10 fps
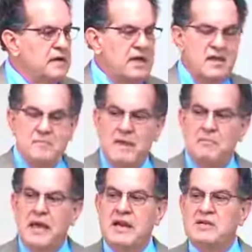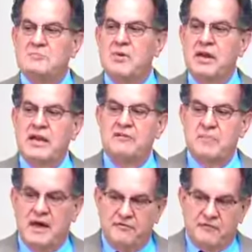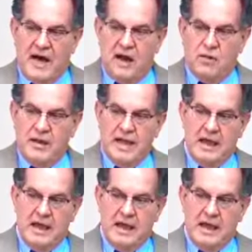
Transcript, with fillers: And they've been made to believe by following